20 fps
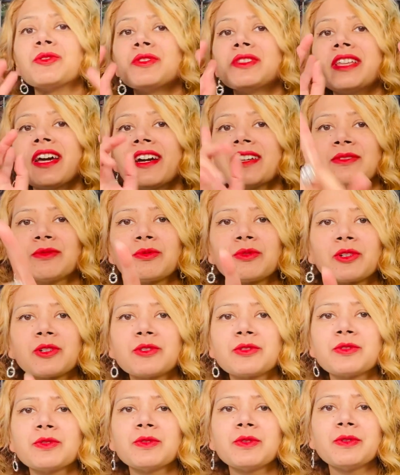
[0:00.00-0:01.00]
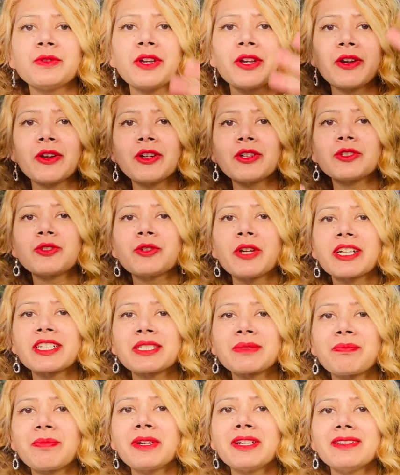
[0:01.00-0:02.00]
that world to, you know, to
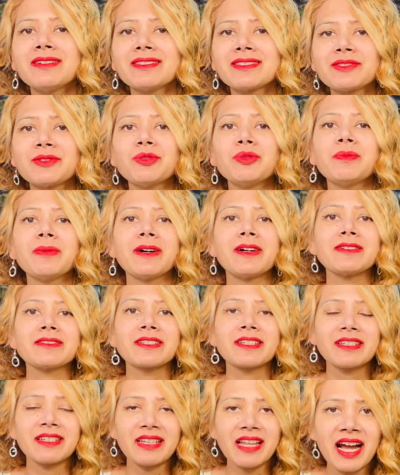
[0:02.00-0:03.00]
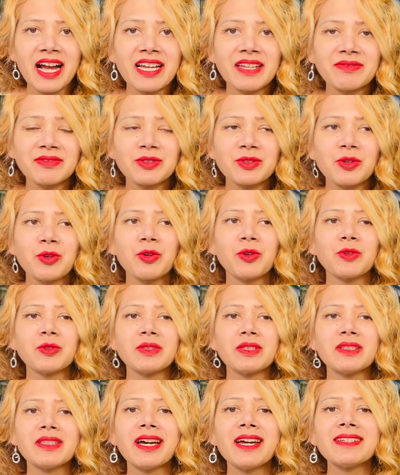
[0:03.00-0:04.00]
experience Dubai life.
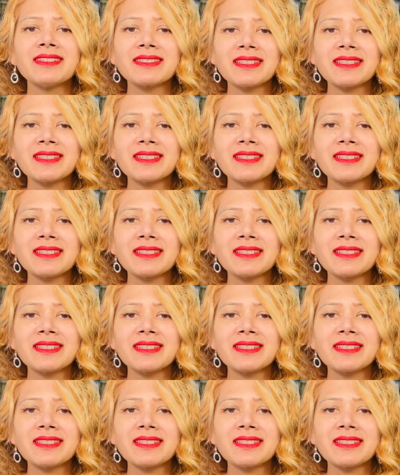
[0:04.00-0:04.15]
So that is